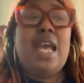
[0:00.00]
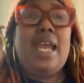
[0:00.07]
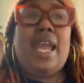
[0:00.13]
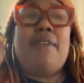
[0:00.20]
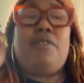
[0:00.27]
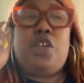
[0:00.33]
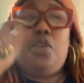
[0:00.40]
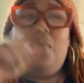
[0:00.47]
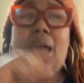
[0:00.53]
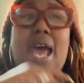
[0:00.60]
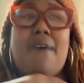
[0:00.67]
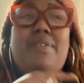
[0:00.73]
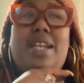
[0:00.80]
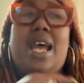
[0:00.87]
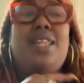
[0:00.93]
if you
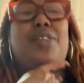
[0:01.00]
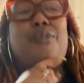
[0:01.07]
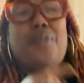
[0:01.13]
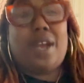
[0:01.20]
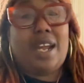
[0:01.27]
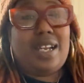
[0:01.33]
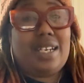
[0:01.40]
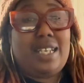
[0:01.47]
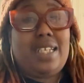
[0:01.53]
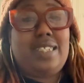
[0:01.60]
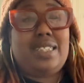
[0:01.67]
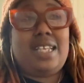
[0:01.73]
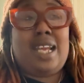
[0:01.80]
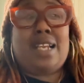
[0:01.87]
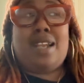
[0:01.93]
haven't at the very
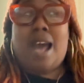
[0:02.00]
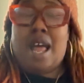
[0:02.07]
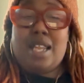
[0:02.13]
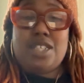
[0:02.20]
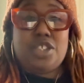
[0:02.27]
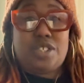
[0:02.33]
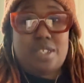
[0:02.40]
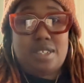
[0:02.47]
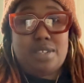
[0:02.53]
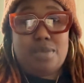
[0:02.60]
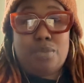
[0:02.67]
least acknowledged